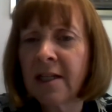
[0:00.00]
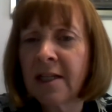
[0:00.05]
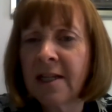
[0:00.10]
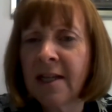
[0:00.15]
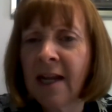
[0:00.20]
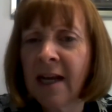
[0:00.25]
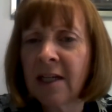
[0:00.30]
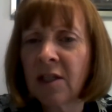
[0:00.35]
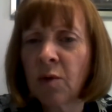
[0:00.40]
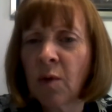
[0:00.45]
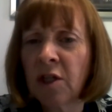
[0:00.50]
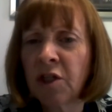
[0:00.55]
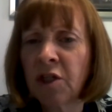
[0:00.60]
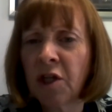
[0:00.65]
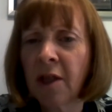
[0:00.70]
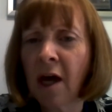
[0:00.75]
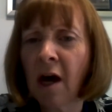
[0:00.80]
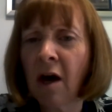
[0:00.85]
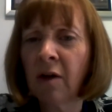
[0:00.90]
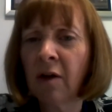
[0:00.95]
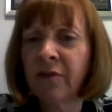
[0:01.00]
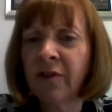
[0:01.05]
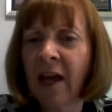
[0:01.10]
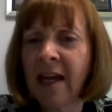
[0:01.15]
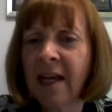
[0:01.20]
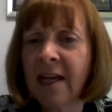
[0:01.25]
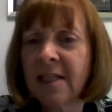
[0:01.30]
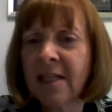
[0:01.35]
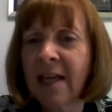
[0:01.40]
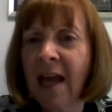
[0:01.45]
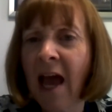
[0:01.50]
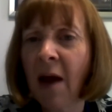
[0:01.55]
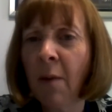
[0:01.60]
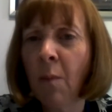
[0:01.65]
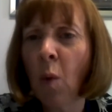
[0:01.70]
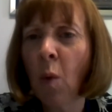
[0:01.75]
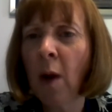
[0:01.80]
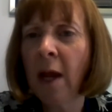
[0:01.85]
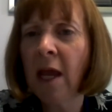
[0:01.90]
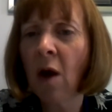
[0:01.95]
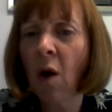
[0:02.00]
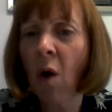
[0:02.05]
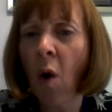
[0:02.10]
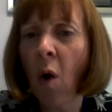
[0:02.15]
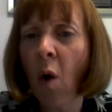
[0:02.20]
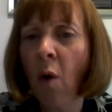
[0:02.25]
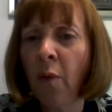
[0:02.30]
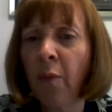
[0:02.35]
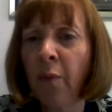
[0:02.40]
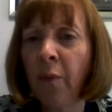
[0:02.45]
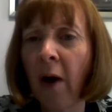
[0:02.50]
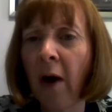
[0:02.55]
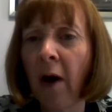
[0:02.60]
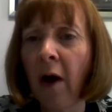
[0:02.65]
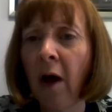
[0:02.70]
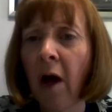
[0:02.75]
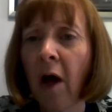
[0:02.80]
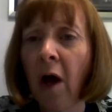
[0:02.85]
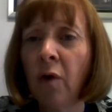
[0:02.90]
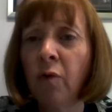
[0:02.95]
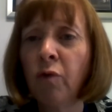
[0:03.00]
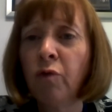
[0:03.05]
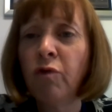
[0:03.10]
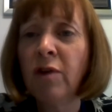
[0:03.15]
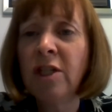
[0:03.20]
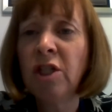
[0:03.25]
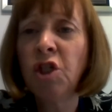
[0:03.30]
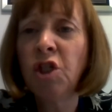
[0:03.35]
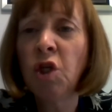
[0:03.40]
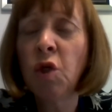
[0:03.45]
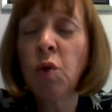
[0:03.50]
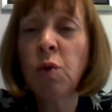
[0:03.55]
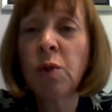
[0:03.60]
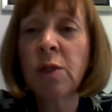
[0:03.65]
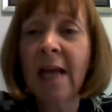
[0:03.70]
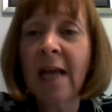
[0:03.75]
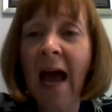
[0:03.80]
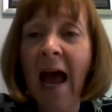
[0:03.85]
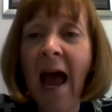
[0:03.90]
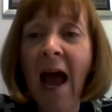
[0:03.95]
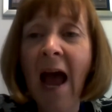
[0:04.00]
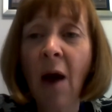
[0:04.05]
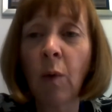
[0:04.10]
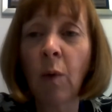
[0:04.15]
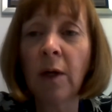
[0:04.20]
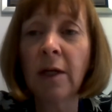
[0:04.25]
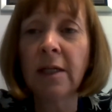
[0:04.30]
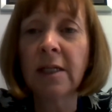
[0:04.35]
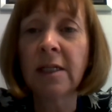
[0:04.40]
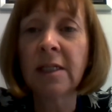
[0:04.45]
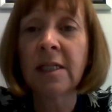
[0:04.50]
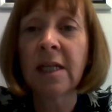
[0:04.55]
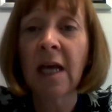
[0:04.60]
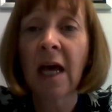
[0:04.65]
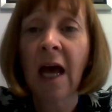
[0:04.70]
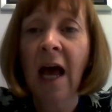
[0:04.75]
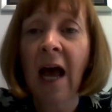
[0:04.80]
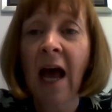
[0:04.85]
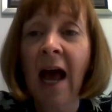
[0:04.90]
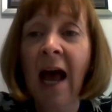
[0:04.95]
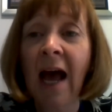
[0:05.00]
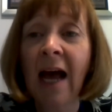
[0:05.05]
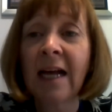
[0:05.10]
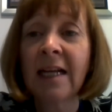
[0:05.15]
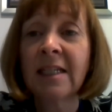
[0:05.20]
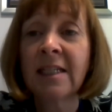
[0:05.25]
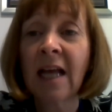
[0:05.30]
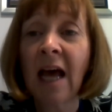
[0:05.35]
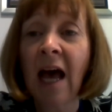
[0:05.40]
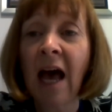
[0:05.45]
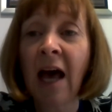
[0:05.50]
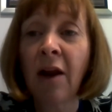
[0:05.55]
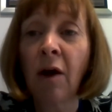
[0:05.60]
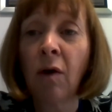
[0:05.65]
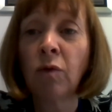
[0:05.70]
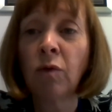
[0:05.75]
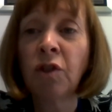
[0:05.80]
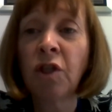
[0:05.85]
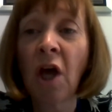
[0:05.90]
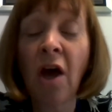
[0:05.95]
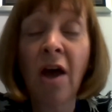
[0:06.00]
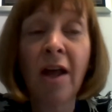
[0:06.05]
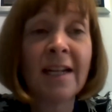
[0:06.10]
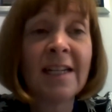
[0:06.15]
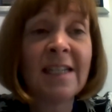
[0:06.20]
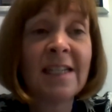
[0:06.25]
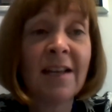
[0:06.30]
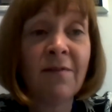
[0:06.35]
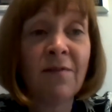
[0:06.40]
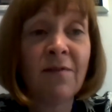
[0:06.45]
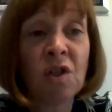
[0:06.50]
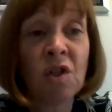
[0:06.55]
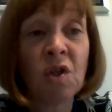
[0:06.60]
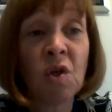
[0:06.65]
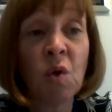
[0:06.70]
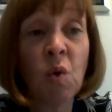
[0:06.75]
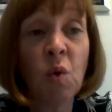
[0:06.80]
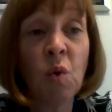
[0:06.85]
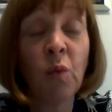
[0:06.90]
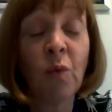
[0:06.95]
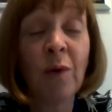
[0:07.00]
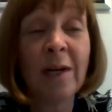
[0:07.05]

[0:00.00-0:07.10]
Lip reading: Next question that I'll take is, can we offer reduced hours as an alternative to